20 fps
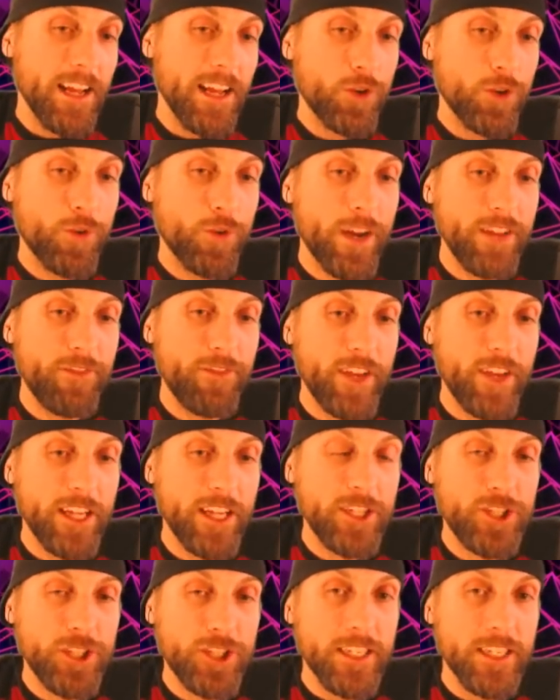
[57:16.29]

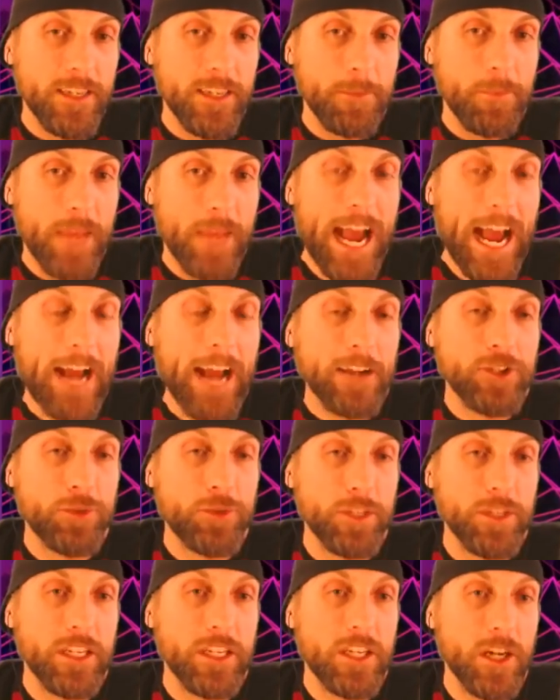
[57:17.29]
Crayfish
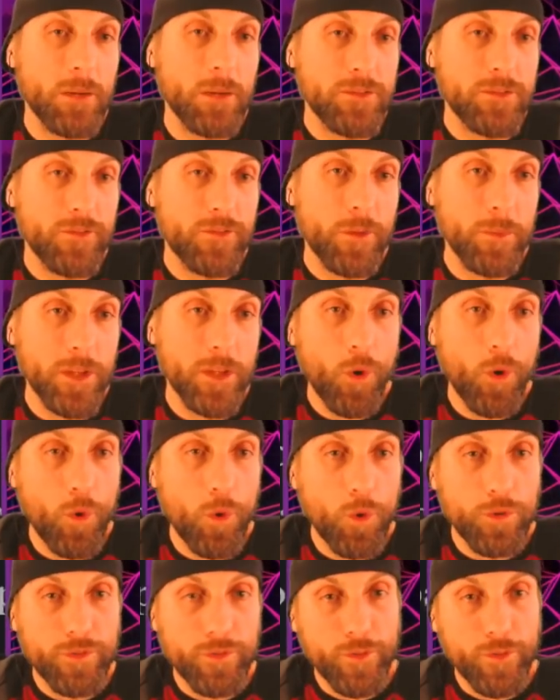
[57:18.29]
actually comes from the
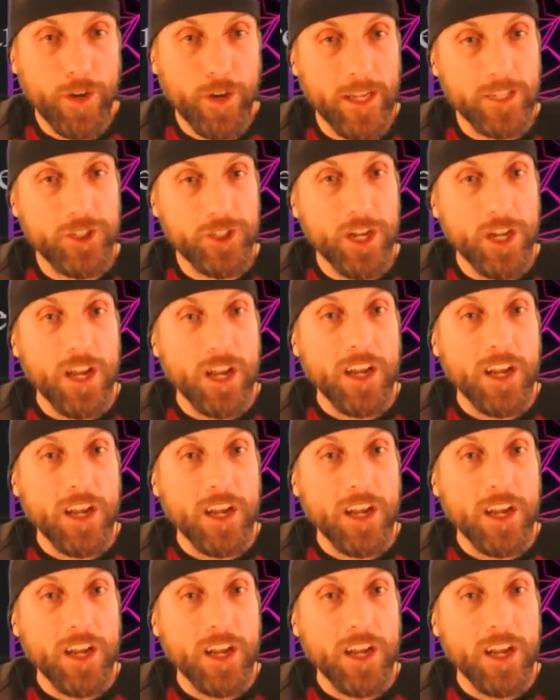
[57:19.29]
old French